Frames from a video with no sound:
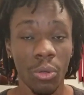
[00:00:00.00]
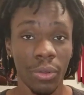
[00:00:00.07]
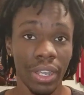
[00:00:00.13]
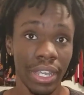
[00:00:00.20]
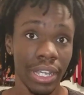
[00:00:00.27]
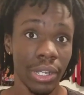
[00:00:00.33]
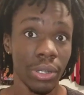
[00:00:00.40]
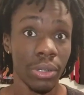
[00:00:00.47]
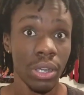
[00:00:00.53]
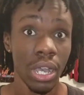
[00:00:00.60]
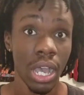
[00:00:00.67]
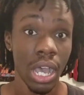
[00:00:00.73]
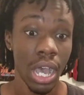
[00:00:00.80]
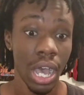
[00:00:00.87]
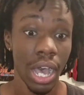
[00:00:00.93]
the morale
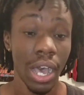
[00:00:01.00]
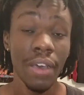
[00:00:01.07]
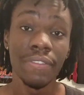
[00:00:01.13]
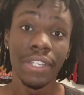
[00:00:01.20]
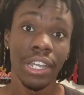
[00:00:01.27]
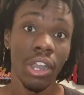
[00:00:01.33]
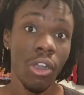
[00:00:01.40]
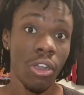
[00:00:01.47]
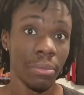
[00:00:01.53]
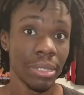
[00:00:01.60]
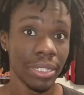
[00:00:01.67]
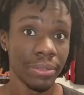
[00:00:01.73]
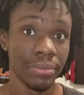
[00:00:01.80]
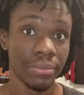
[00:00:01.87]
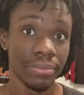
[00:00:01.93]
of their
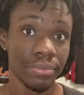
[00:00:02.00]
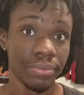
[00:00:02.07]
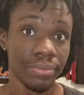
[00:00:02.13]
army.